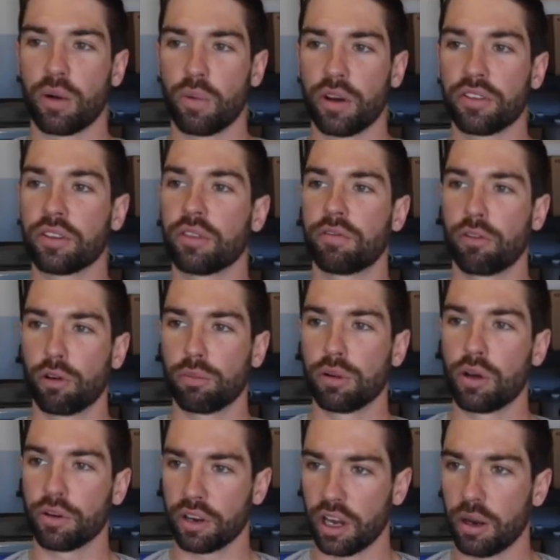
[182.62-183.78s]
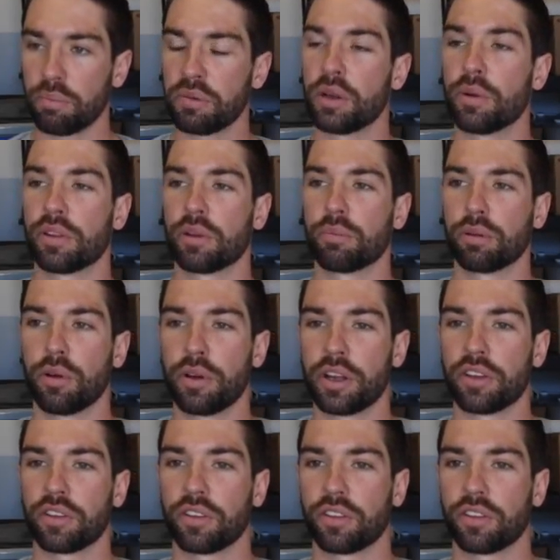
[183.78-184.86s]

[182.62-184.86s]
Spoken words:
I wasn't a full-blown company with employees.